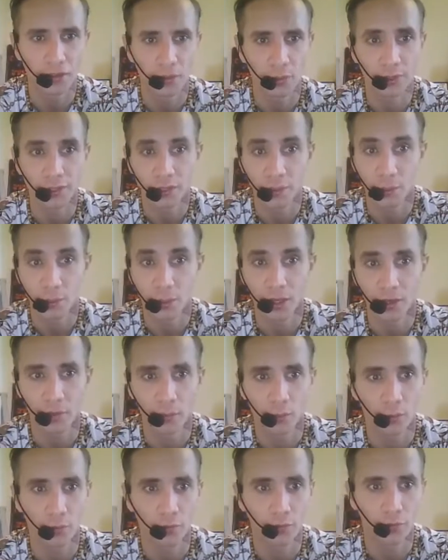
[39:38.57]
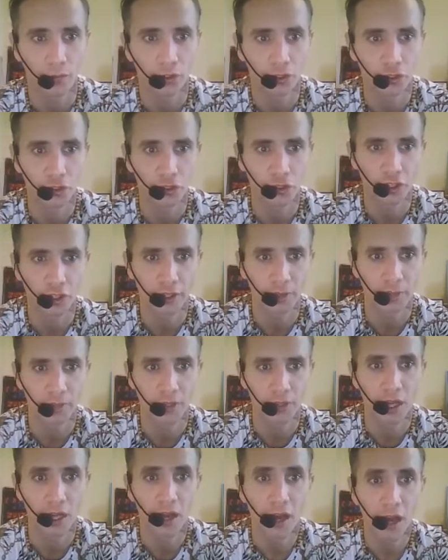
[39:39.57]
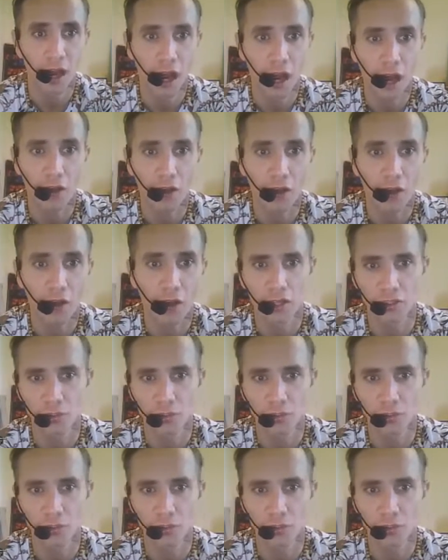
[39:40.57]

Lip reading: within 2021 award fish and chips.